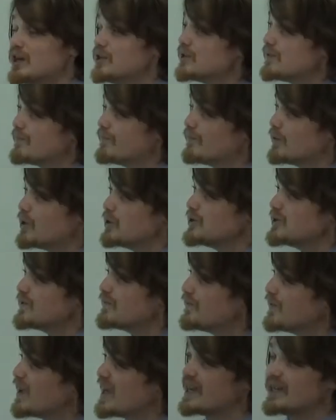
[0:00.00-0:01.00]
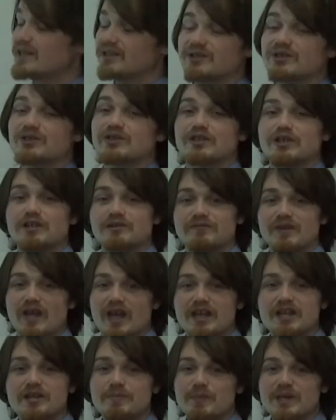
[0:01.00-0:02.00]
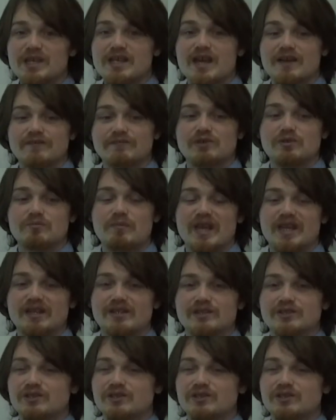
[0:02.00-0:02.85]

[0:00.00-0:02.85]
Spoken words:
The first phase of any PF debate